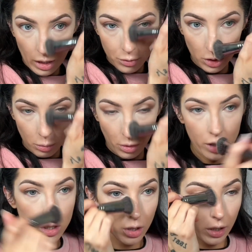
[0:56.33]
is left on the
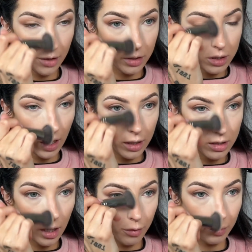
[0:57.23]
brush to go down the
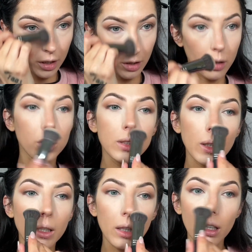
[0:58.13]
sides of my nose
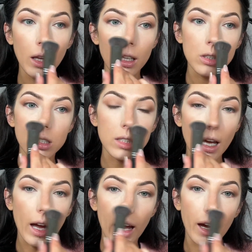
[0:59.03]
here, just
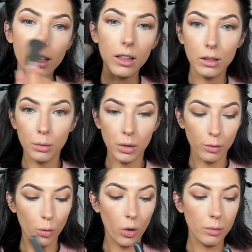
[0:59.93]
to add a little
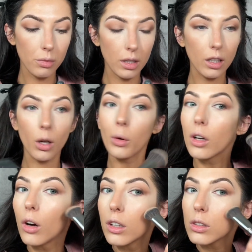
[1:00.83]
bit of warmth, and
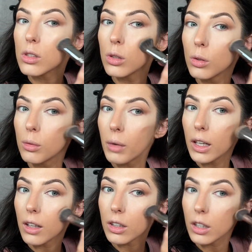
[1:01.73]
going on to
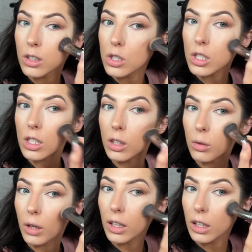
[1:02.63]
my other
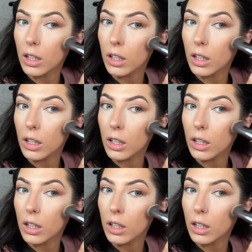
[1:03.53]
cheek right